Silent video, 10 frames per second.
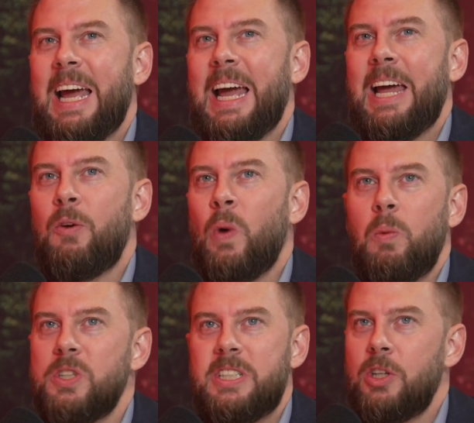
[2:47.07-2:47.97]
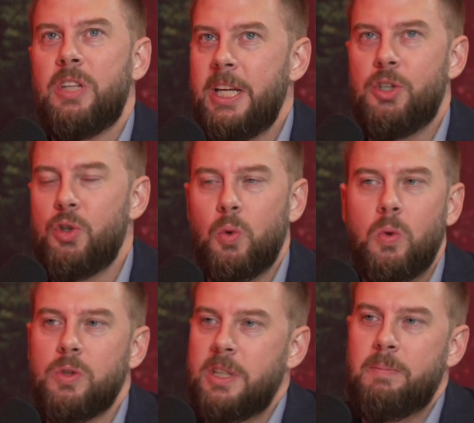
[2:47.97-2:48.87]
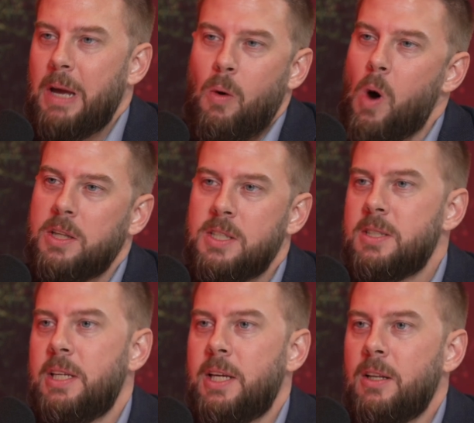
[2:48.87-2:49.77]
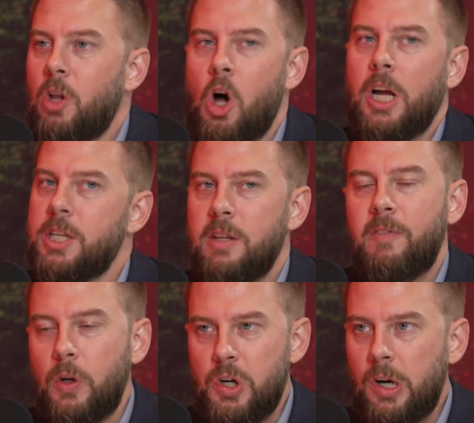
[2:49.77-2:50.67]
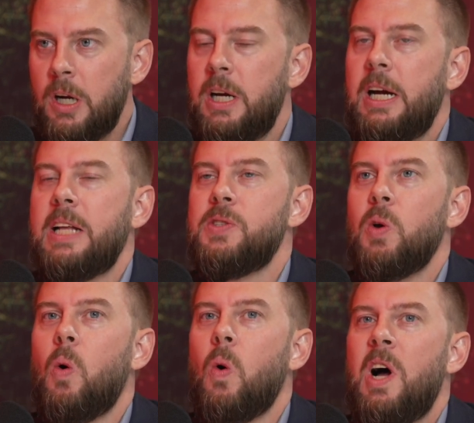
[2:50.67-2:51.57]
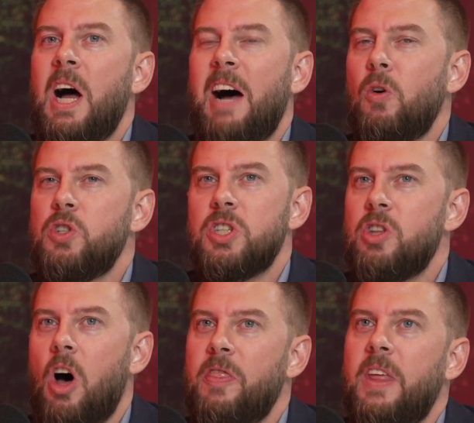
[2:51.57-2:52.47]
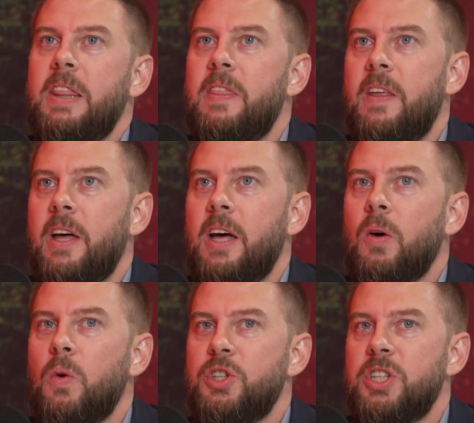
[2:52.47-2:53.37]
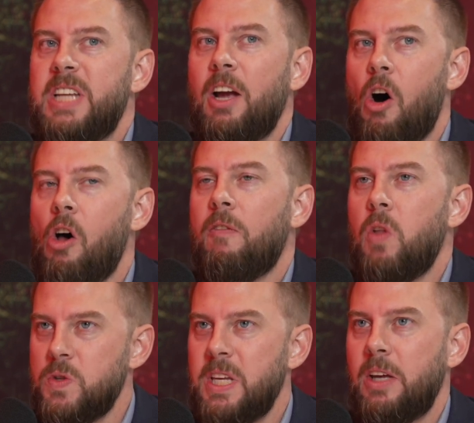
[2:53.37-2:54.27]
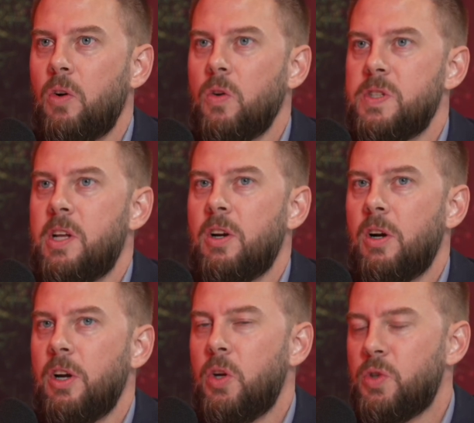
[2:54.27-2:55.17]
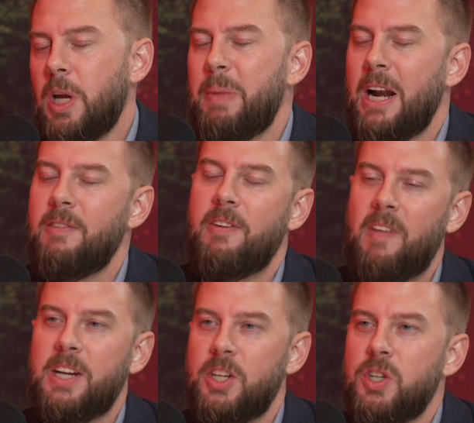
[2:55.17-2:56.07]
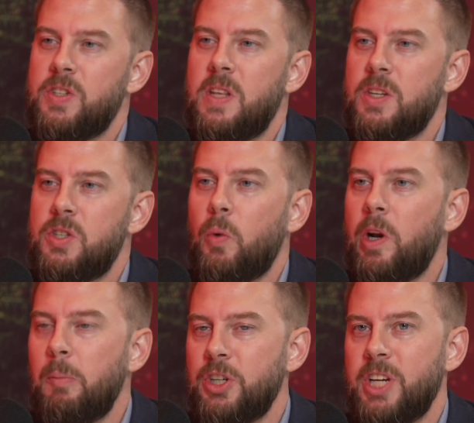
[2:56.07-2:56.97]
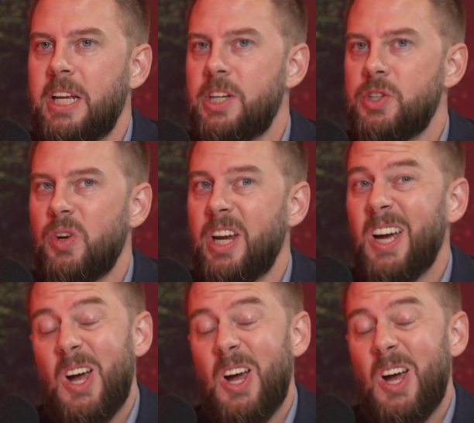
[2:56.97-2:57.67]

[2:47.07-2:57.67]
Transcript: And we will still need joules and megawatts long into the future. And so I've always just thought that we should take all of those skills that are huge competitive advantages in this new and emerging industry